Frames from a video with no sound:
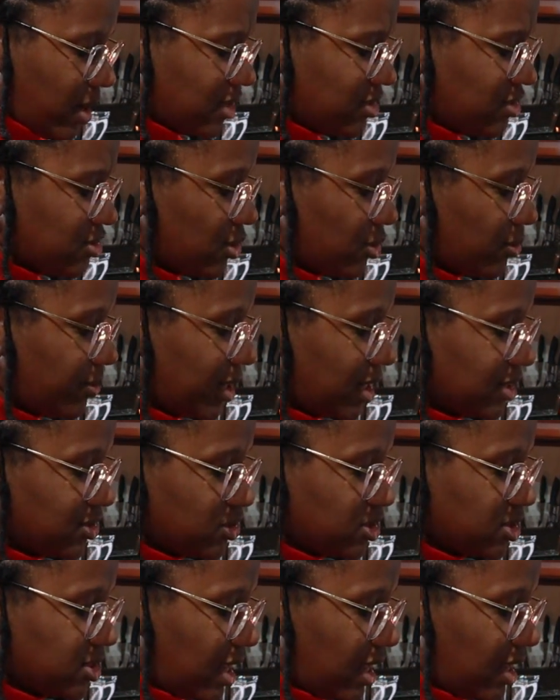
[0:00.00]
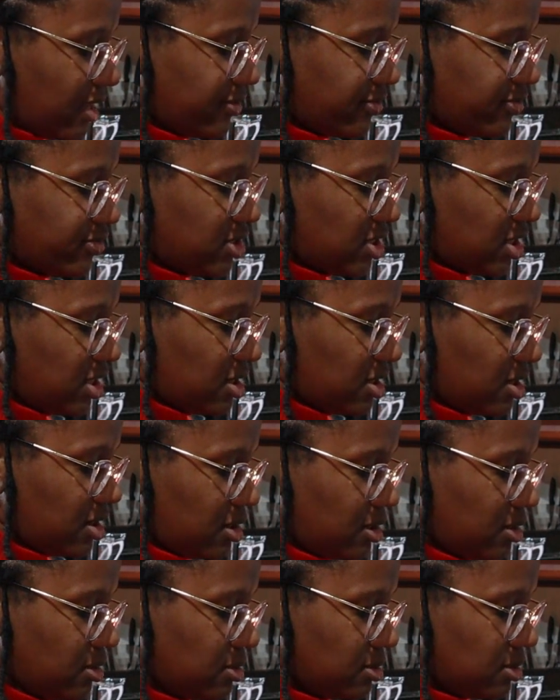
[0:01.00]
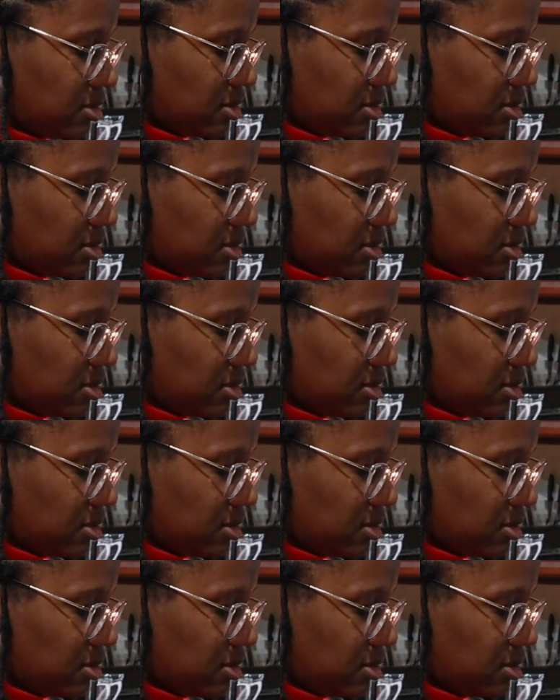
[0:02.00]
I just hope you guys are safe too.